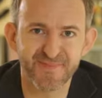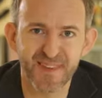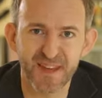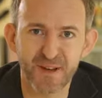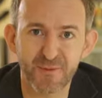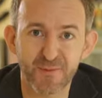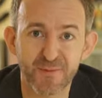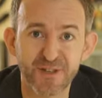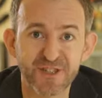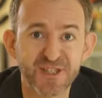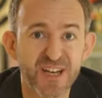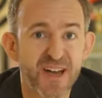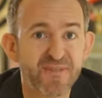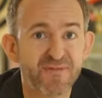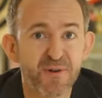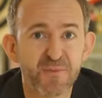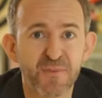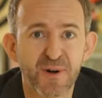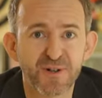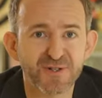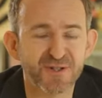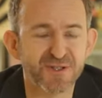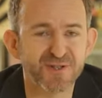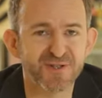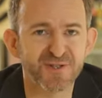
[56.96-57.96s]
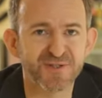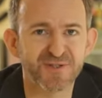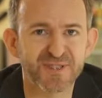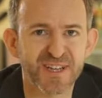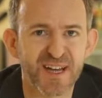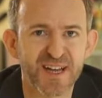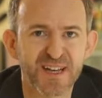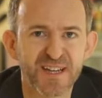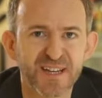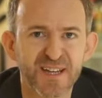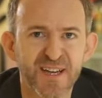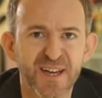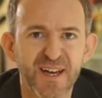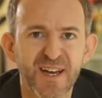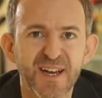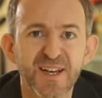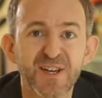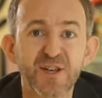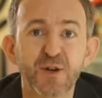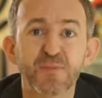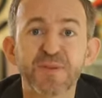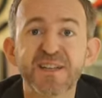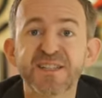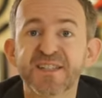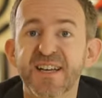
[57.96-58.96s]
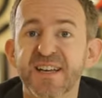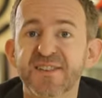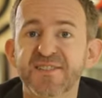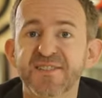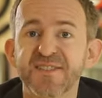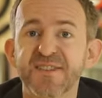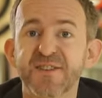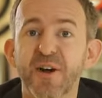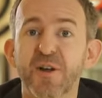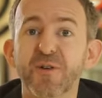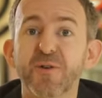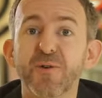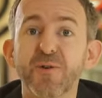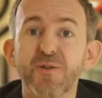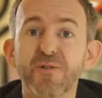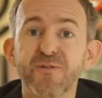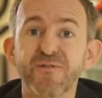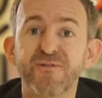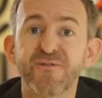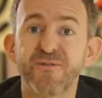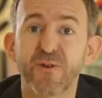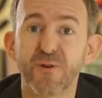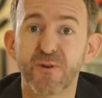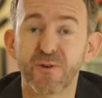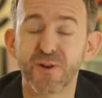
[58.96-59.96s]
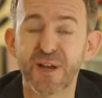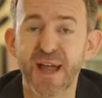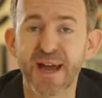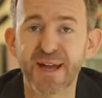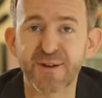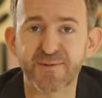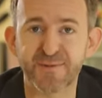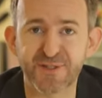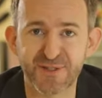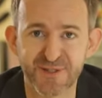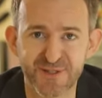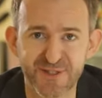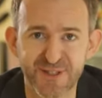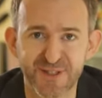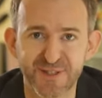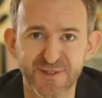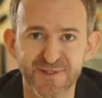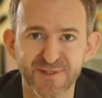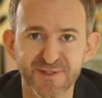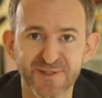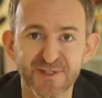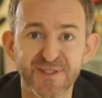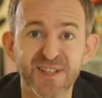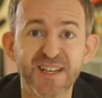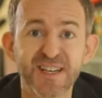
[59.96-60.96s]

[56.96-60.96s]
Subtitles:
Whichever module you take, you'll be tested on all 4 language skills: